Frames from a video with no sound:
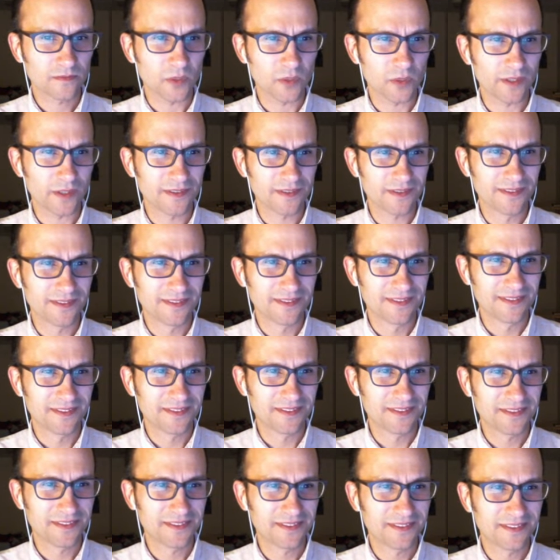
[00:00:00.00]

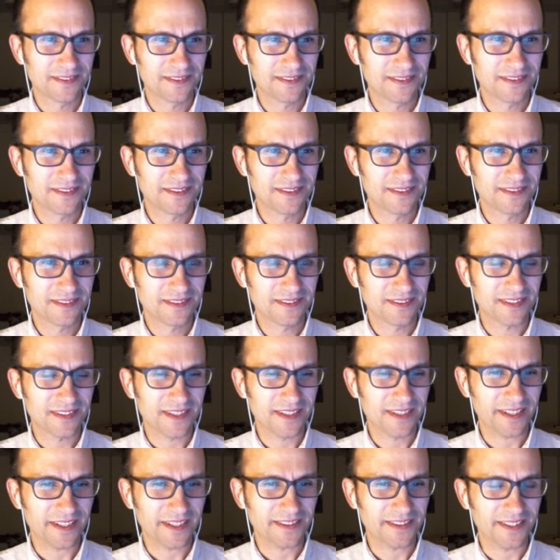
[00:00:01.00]

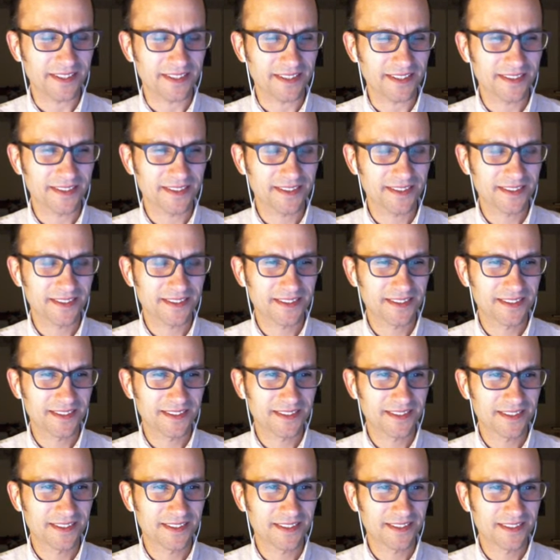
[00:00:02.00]

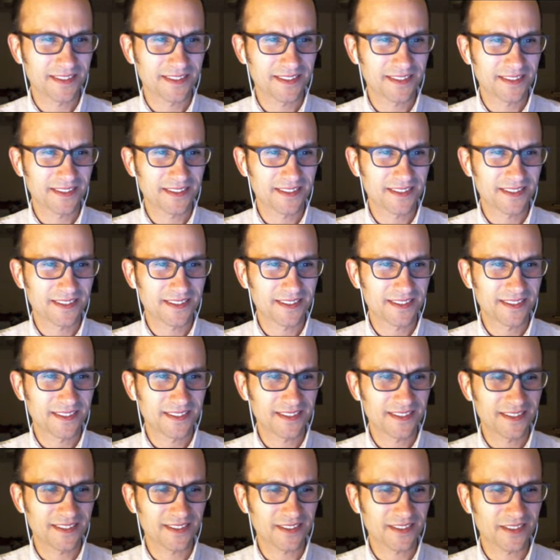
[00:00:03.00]

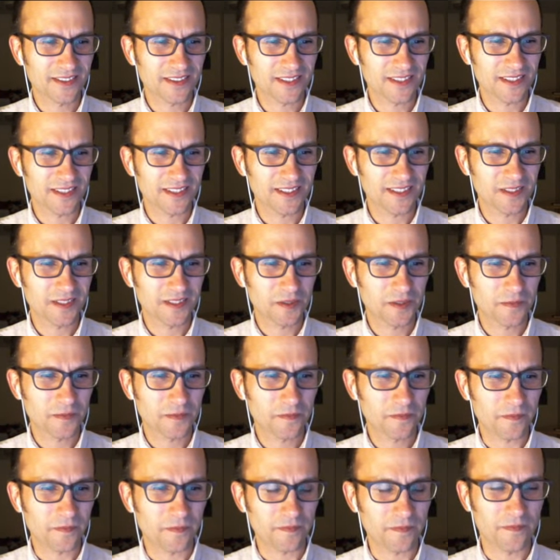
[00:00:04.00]

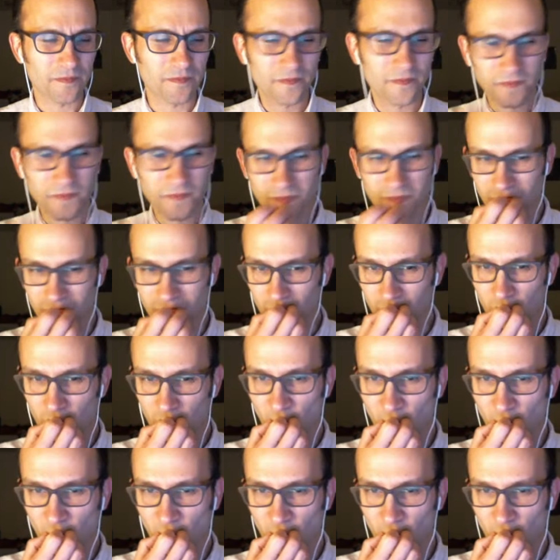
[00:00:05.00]
[no speech]